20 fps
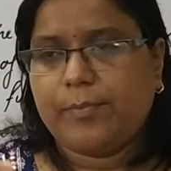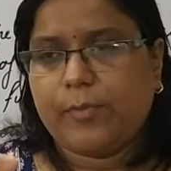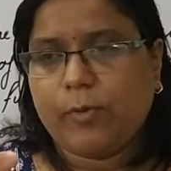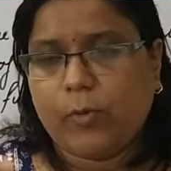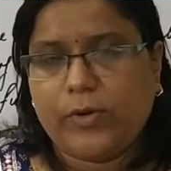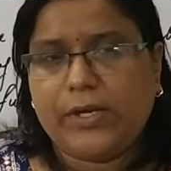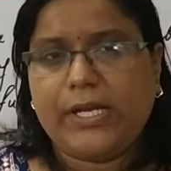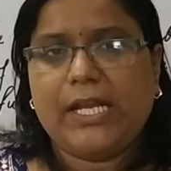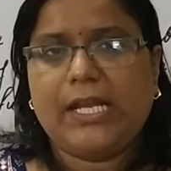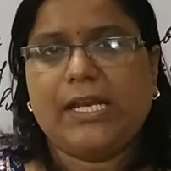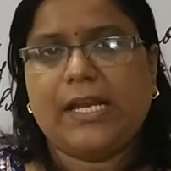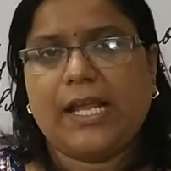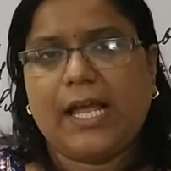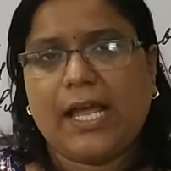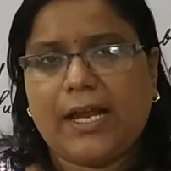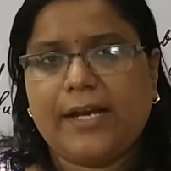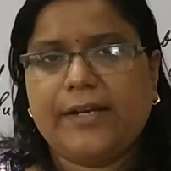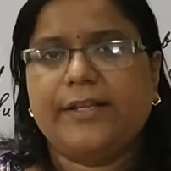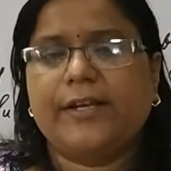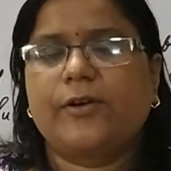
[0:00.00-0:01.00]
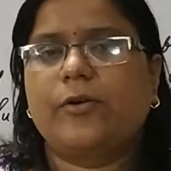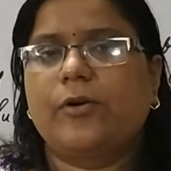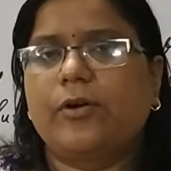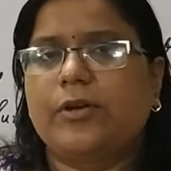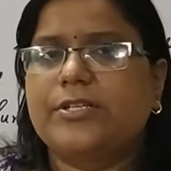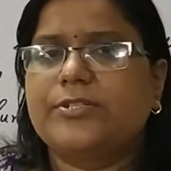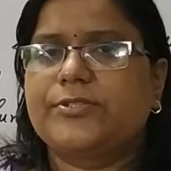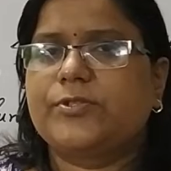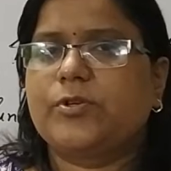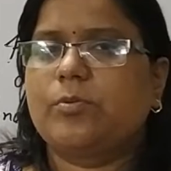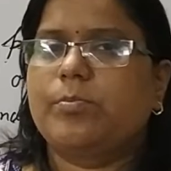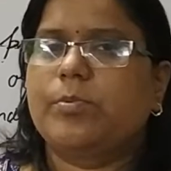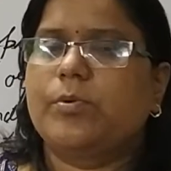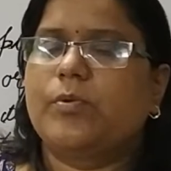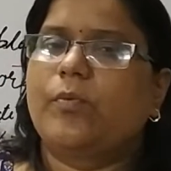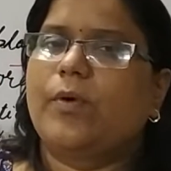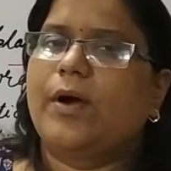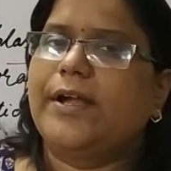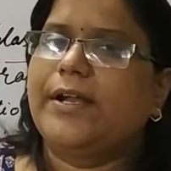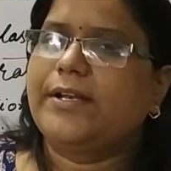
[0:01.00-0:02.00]
protein and the cholesterol
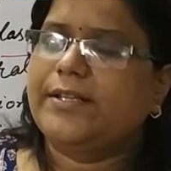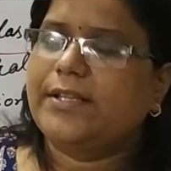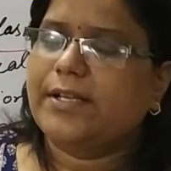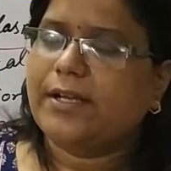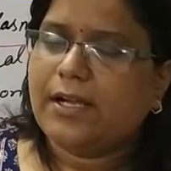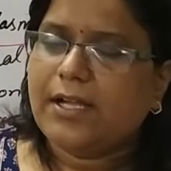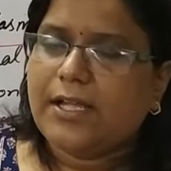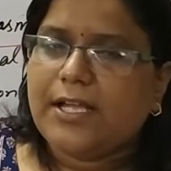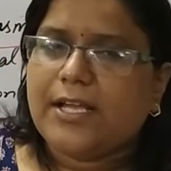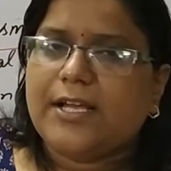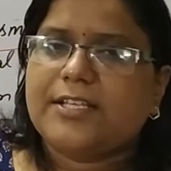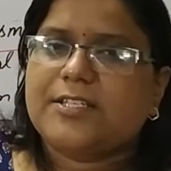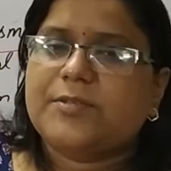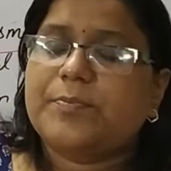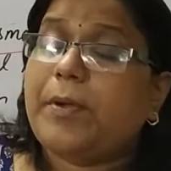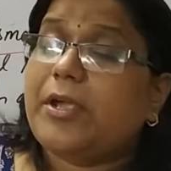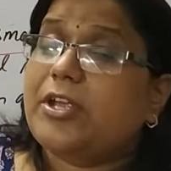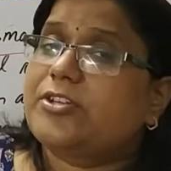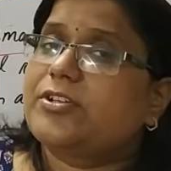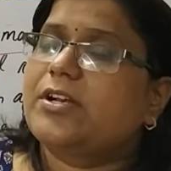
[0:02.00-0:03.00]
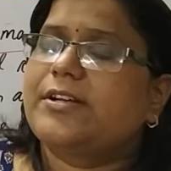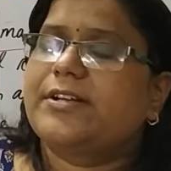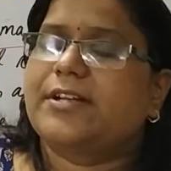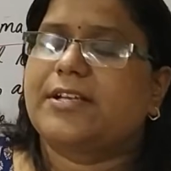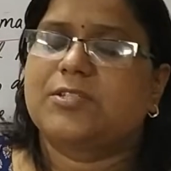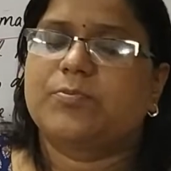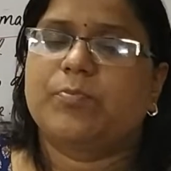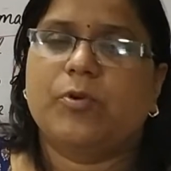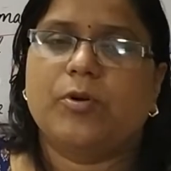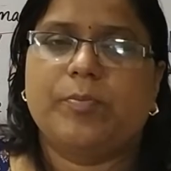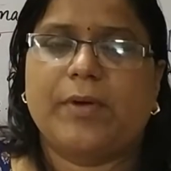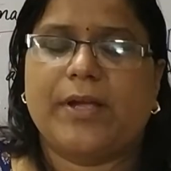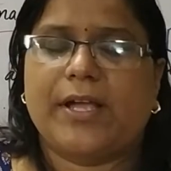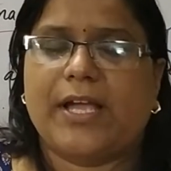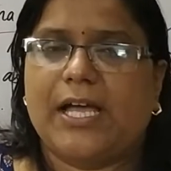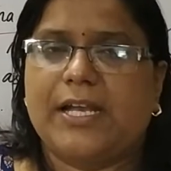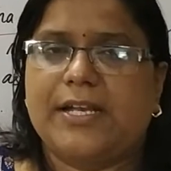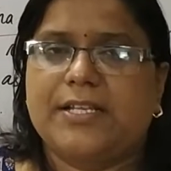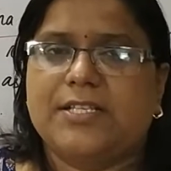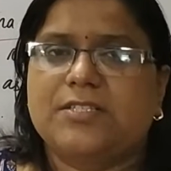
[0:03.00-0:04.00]
provide the spatial transport
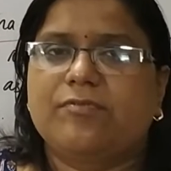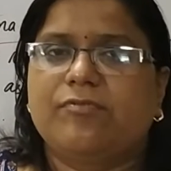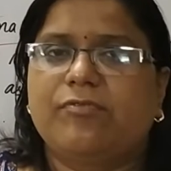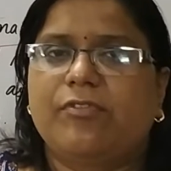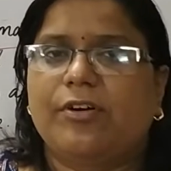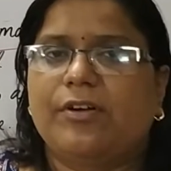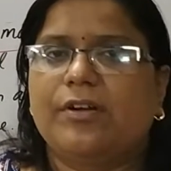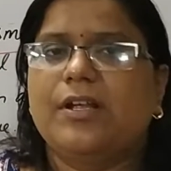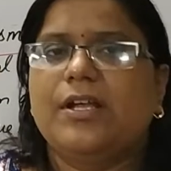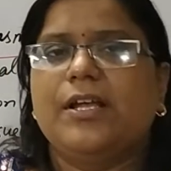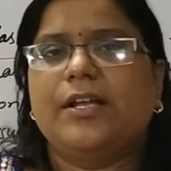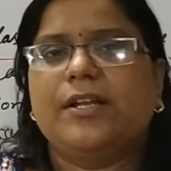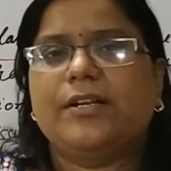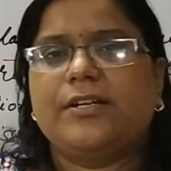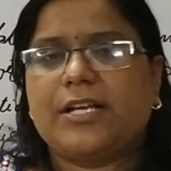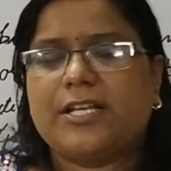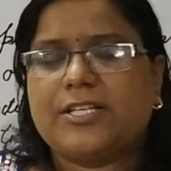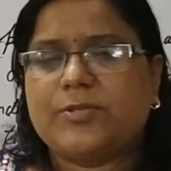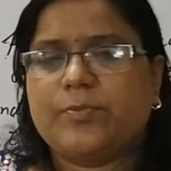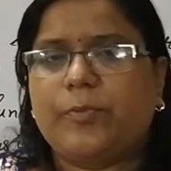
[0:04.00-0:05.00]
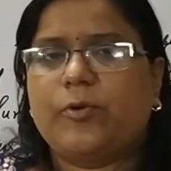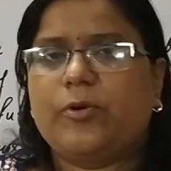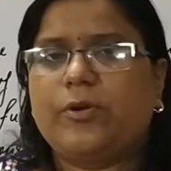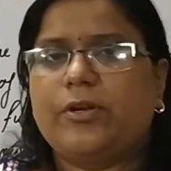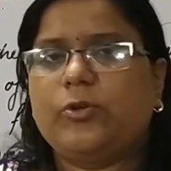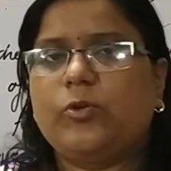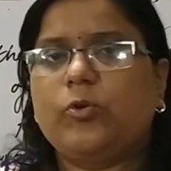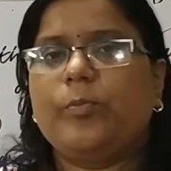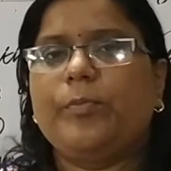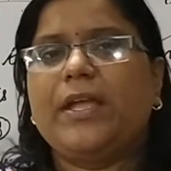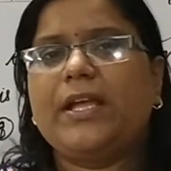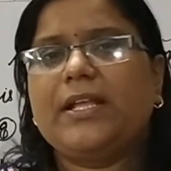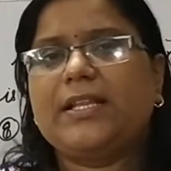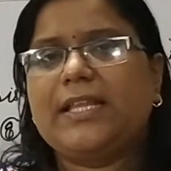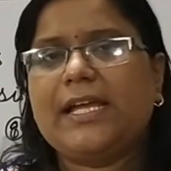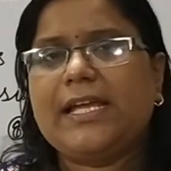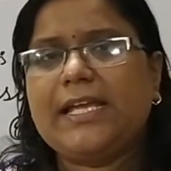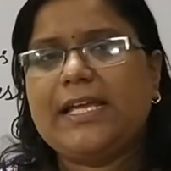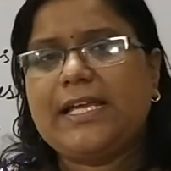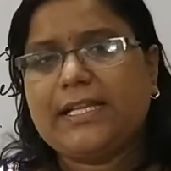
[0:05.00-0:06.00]
mechanism for transport to
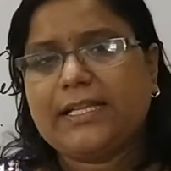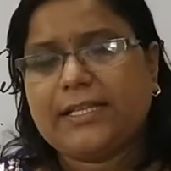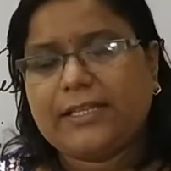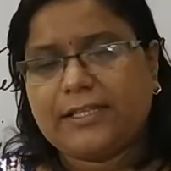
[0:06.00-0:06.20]
make the